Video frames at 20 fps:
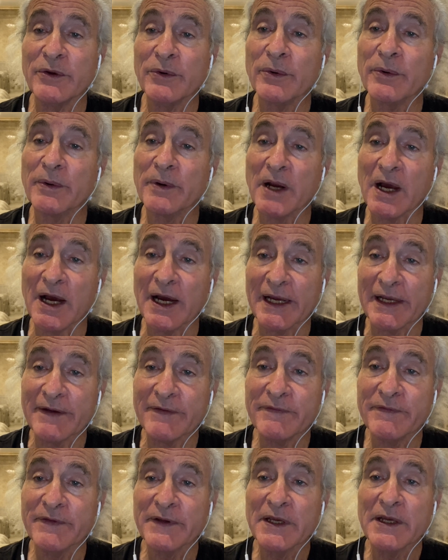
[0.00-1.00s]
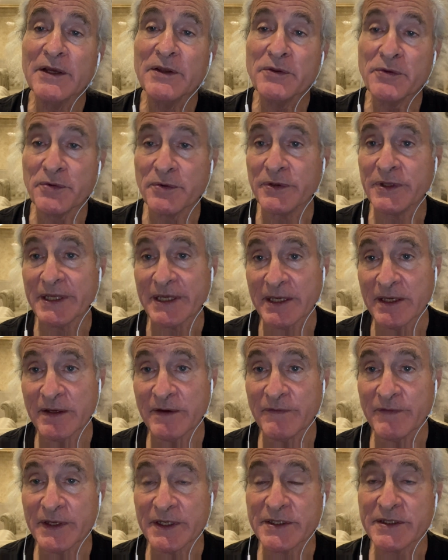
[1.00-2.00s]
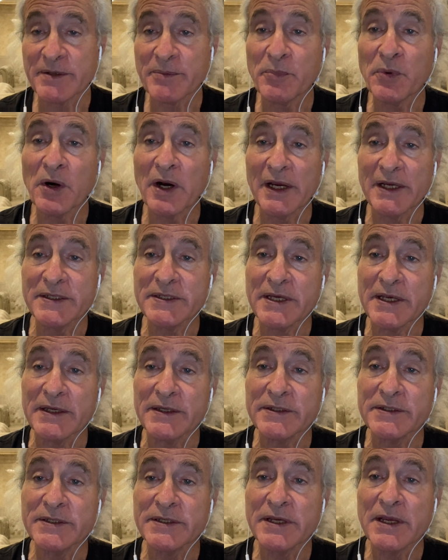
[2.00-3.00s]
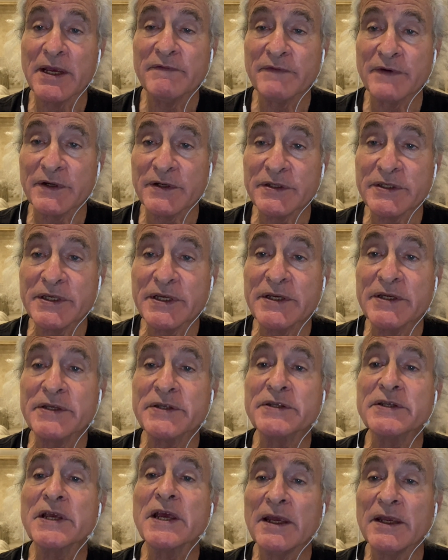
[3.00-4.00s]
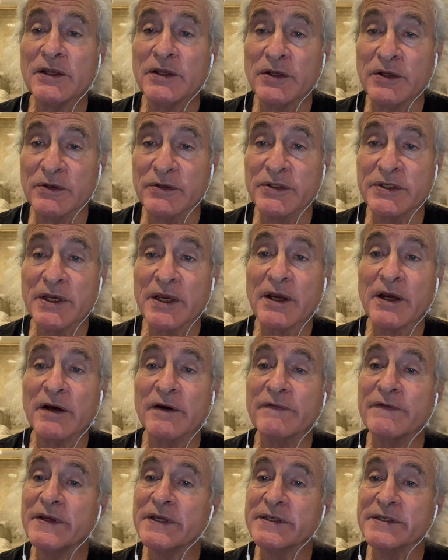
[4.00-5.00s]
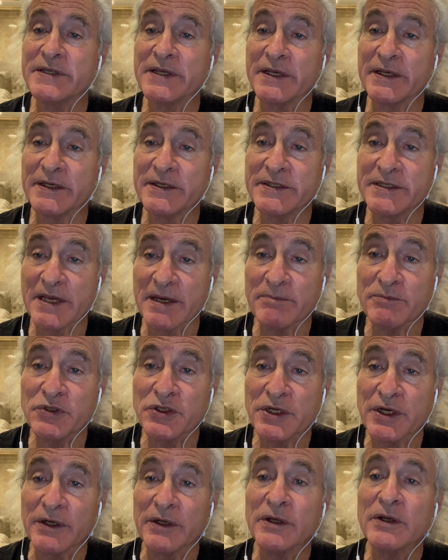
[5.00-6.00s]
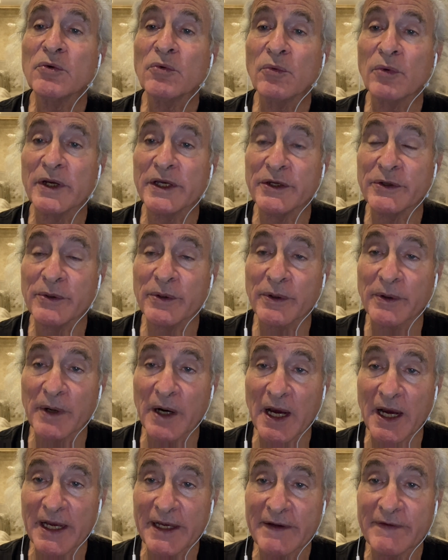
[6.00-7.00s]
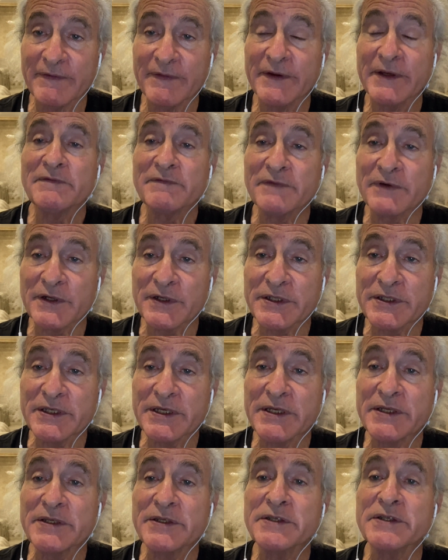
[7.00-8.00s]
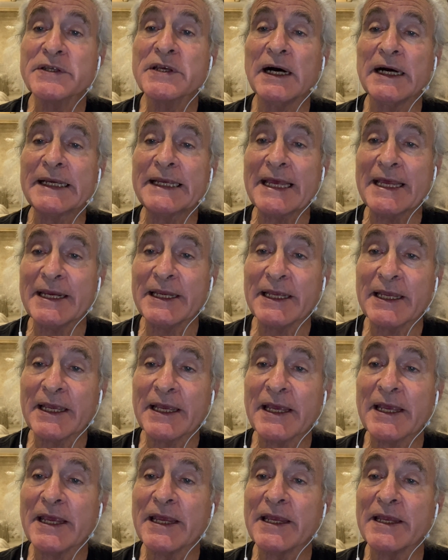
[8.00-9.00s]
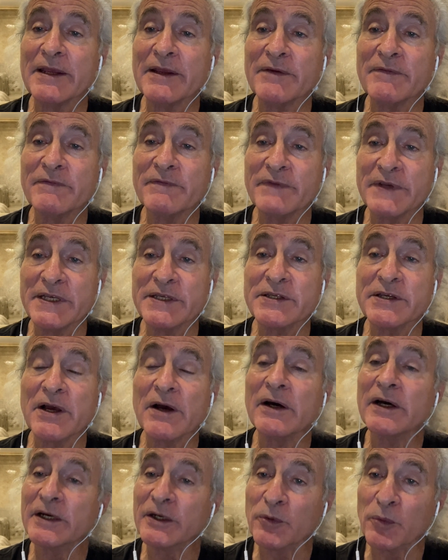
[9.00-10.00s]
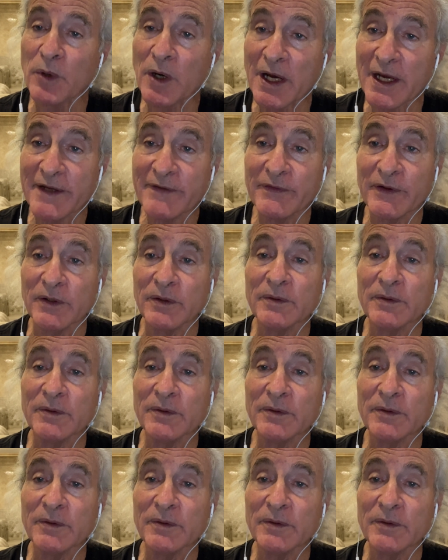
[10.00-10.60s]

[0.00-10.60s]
arrive through the e-visa process versus using a visa exemption when you arrive versus getting a visa on arrival.